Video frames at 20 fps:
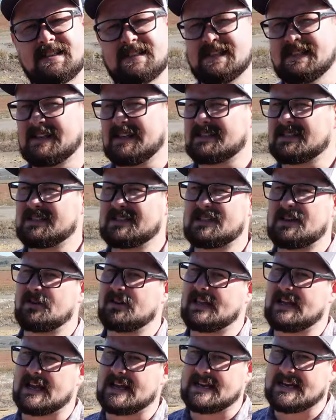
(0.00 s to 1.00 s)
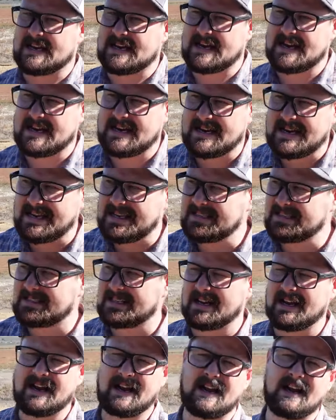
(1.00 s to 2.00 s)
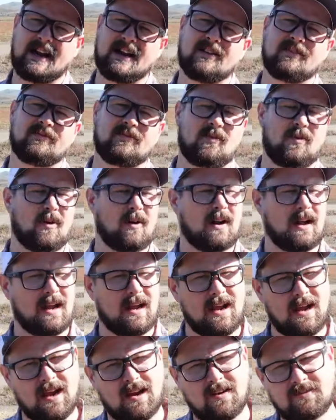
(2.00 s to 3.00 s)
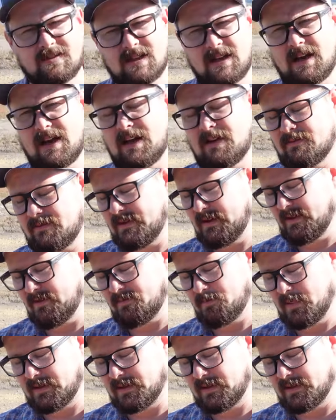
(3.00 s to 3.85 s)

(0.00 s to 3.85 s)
isn't necessarily a need to have or a have to have gift,